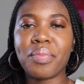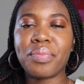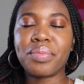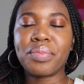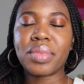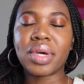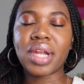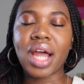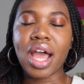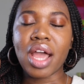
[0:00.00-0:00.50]

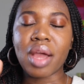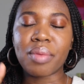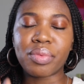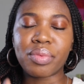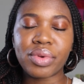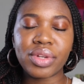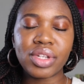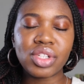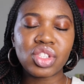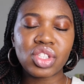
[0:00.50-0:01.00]
But I
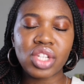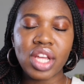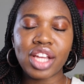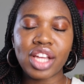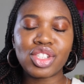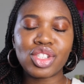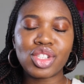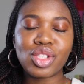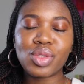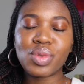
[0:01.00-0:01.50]

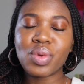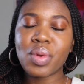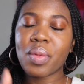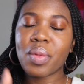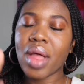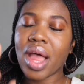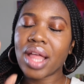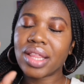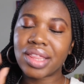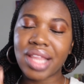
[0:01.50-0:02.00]
appreciate you.
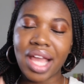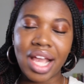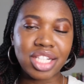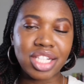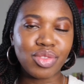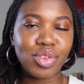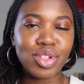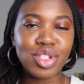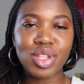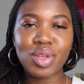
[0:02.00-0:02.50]

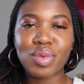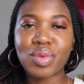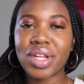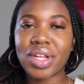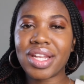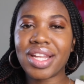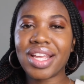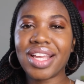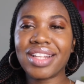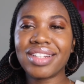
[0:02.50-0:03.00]
Thanks for
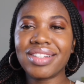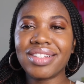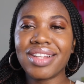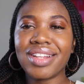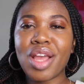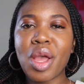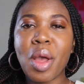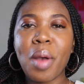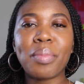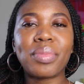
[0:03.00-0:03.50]
tuning in.
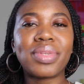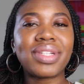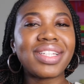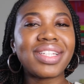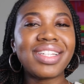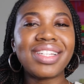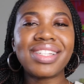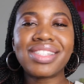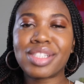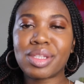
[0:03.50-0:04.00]

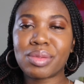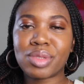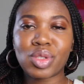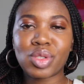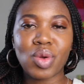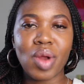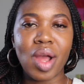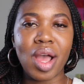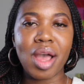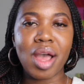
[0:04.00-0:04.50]
Please
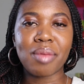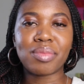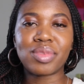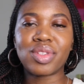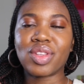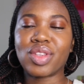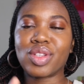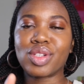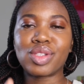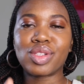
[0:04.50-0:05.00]
subscribe
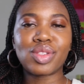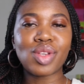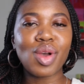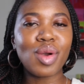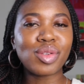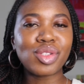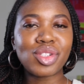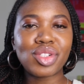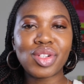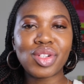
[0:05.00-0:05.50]
to the
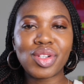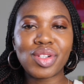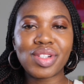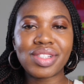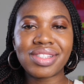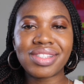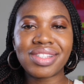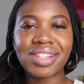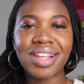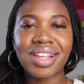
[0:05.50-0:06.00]

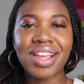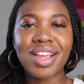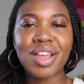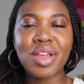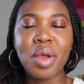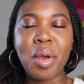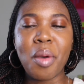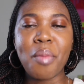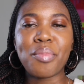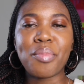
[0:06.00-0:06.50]
socials,
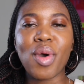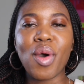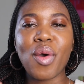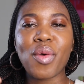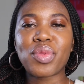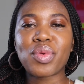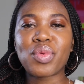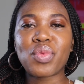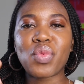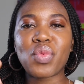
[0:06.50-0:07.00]

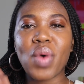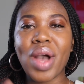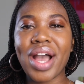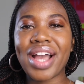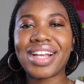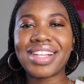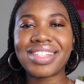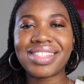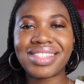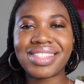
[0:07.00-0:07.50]
both
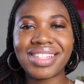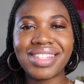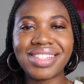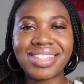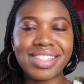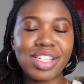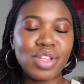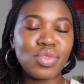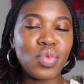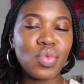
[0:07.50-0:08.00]

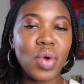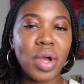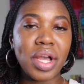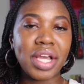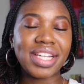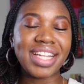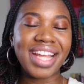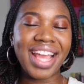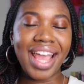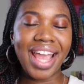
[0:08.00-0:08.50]

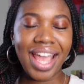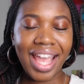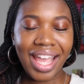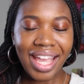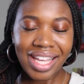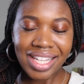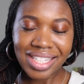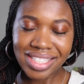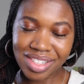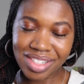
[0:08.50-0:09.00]
YCC1
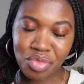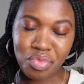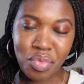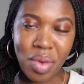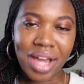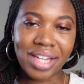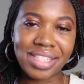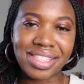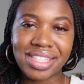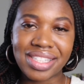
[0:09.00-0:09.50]
and
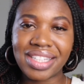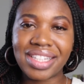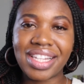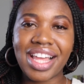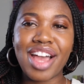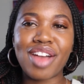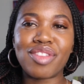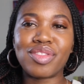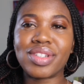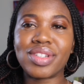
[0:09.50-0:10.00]
Modestly
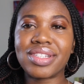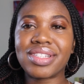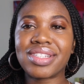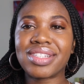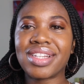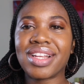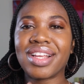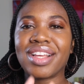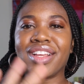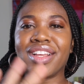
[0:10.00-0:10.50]

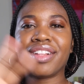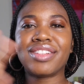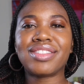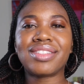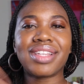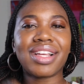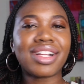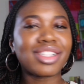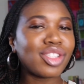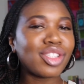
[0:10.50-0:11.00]
Lavish.
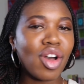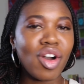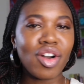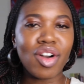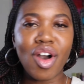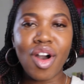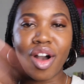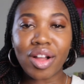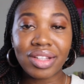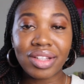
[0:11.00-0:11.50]
TikTok,
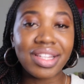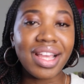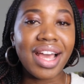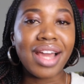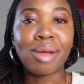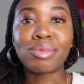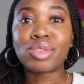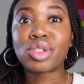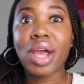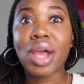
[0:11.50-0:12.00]
all of
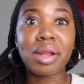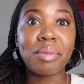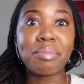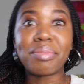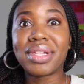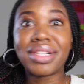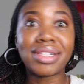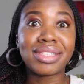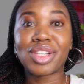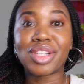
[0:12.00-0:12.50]
that. I'm trying to
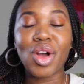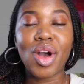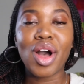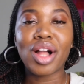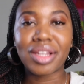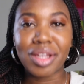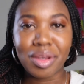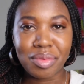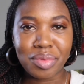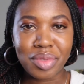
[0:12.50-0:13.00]
build it
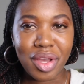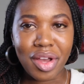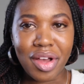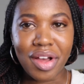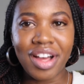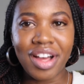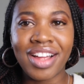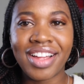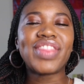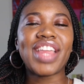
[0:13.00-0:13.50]
all up,
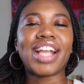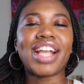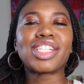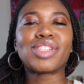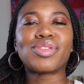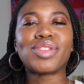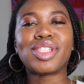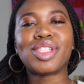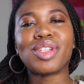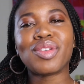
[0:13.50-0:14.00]
y'all. Thanks
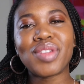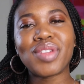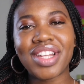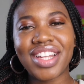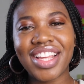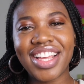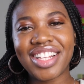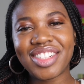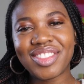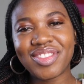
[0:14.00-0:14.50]
for tuning
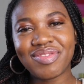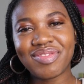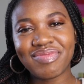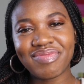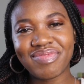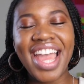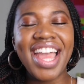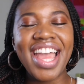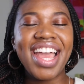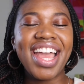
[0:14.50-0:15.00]
in.
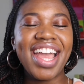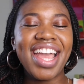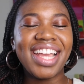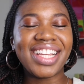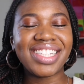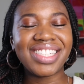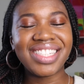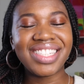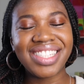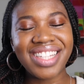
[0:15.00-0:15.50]

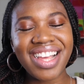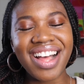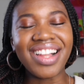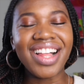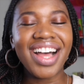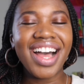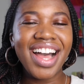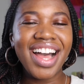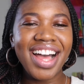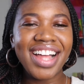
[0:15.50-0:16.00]
And I'll
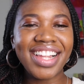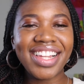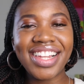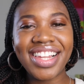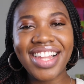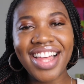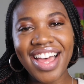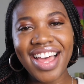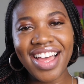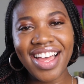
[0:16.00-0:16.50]
uh,
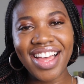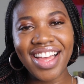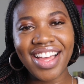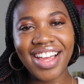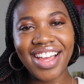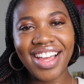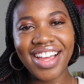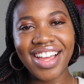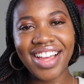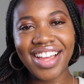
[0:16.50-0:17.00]

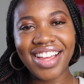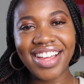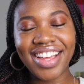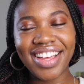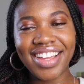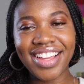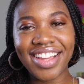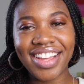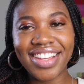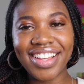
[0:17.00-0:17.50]

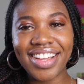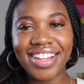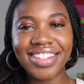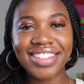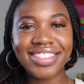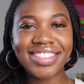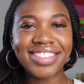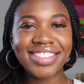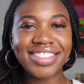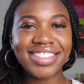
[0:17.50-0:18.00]
holla.
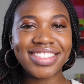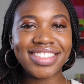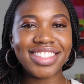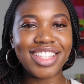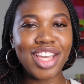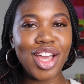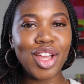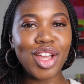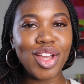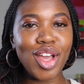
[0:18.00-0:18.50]

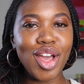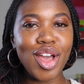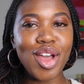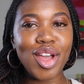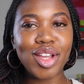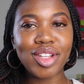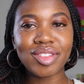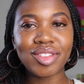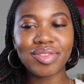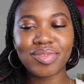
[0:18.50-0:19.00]
Gang,
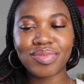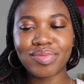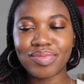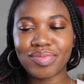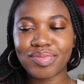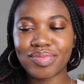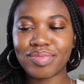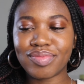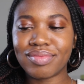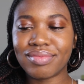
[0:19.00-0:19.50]
gang.
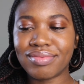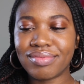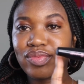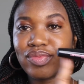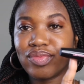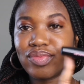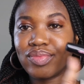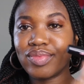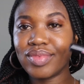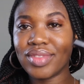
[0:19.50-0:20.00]

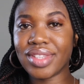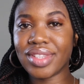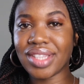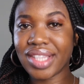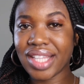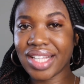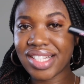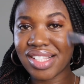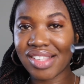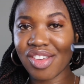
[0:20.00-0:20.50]

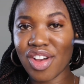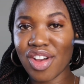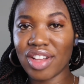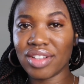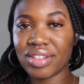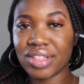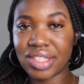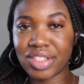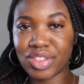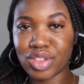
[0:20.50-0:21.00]
This,
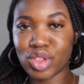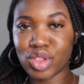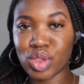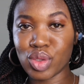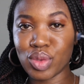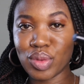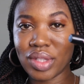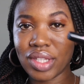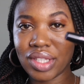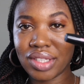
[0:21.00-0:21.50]
y'all, is the
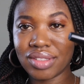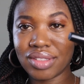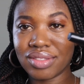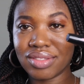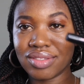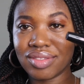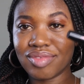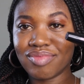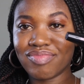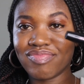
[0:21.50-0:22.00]
truth.
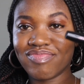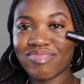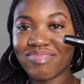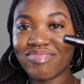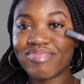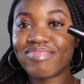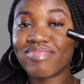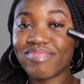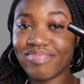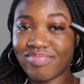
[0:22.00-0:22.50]

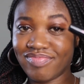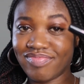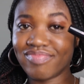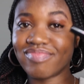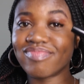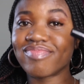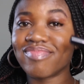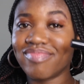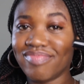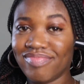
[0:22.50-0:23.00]

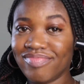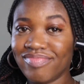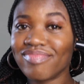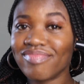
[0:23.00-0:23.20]
Mm-hmm.